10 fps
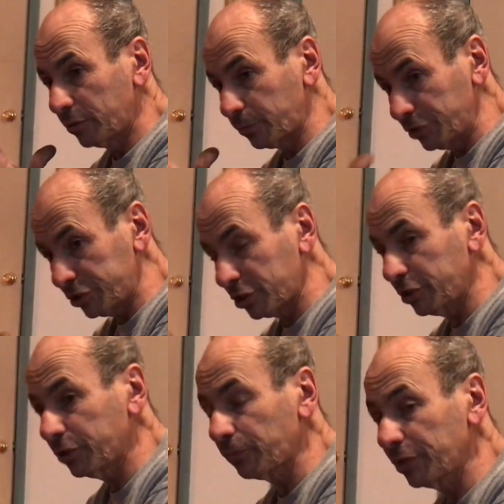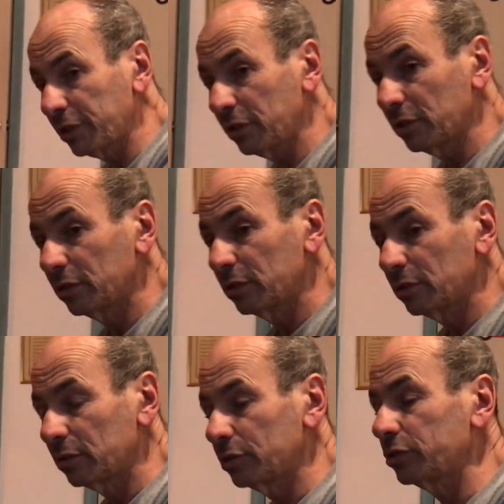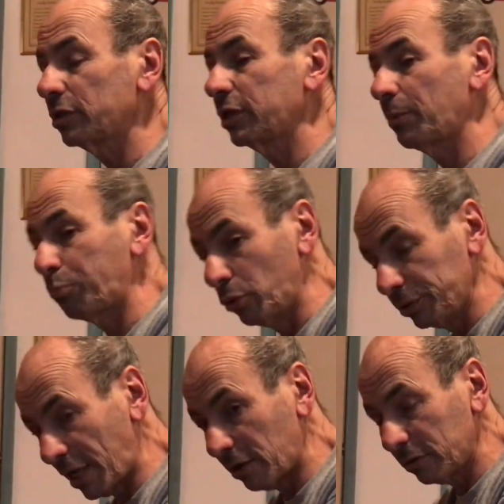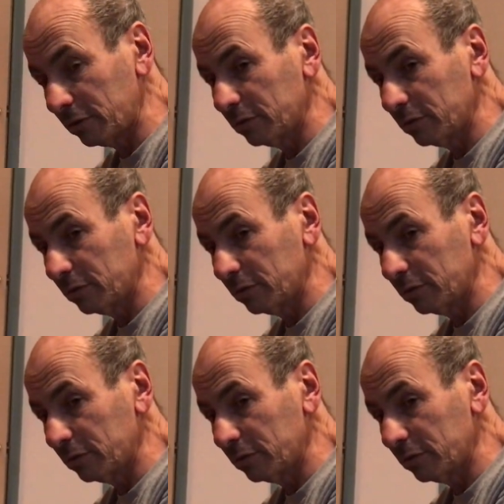363 is going to get pulled out.